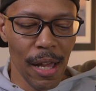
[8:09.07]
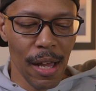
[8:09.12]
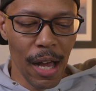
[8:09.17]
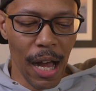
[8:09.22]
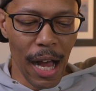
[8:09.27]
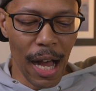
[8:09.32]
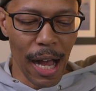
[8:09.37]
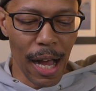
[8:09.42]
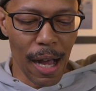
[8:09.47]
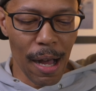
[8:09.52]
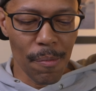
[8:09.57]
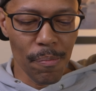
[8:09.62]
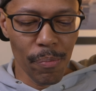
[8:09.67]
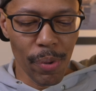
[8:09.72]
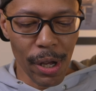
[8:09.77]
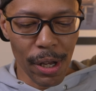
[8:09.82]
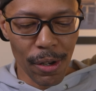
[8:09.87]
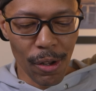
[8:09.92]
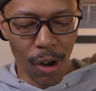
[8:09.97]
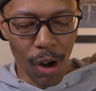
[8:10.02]

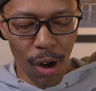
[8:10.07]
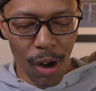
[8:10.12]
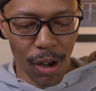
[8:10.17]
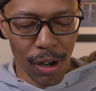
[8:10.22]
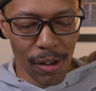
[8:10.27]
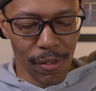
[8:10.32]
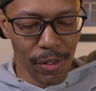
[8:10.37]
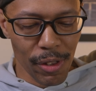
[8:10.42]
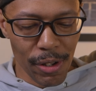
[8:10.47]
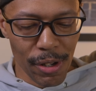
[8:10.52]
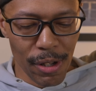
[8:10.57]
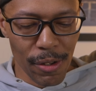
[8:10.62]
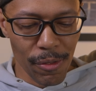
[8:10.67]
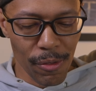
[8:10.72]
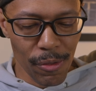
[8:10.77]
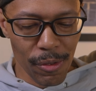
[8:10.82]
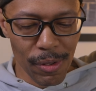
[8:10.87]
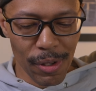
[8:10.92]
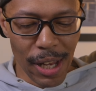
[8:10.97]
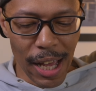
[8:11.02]
But all of the
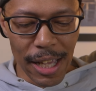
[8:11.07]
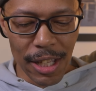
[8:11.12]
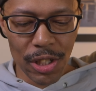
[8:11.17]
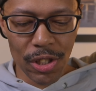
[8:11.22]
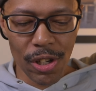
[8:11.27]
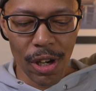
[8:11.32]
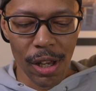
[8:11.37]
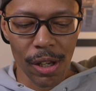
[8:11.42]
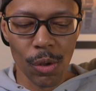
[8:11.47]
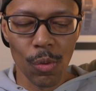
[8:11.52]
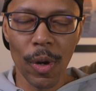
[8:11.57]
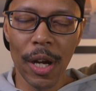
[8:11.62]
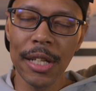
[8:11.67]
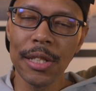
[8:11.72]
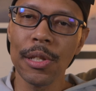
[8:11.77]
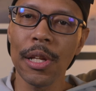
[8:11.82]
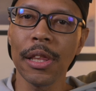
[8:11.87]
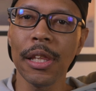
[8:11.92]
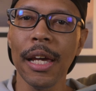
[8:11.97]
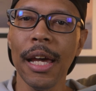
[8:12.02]
nice
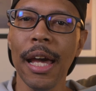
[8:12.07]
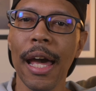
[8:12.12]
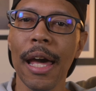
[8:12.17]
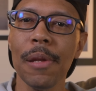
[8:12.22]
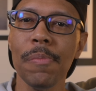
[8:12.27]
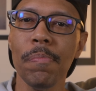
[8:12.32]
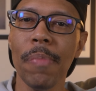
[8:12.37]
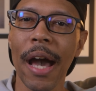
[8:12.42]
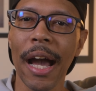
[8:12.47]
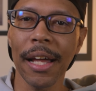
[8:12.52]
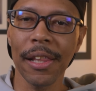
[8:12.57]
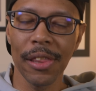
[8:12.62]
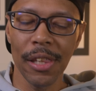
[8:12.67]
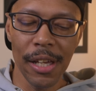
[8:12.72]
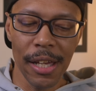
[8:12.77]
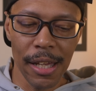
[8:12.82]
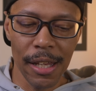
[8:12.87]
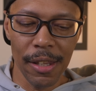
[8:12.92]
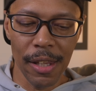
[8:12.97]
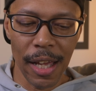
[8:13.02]
colorways that they had back
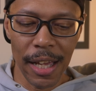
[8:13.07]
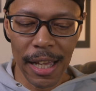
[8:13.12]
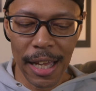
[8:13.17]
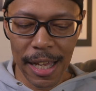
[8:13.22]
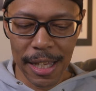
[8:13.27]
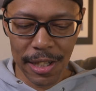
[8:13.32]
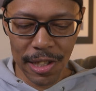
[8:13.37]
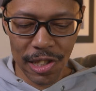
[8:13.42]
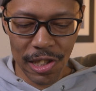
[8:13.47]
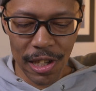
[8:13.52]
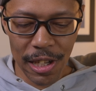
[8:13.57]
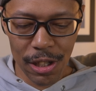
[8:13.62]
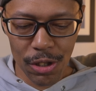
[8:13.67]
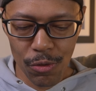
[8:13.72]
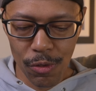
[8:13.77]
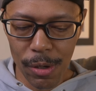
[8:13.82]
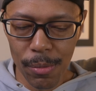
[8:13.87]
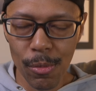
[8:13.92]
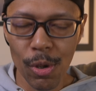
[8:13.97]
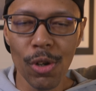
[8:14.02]
then, they had since
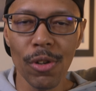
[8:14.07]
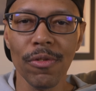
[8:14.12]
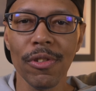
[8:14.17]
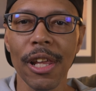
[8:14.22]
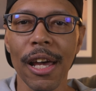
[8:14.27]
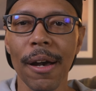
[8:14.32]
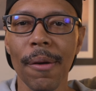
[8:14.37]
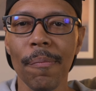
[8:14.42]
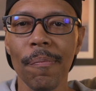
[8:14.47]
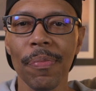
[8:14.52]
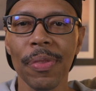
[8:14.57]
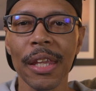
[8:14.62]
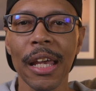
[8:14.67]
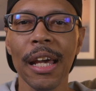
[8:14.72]
removed them,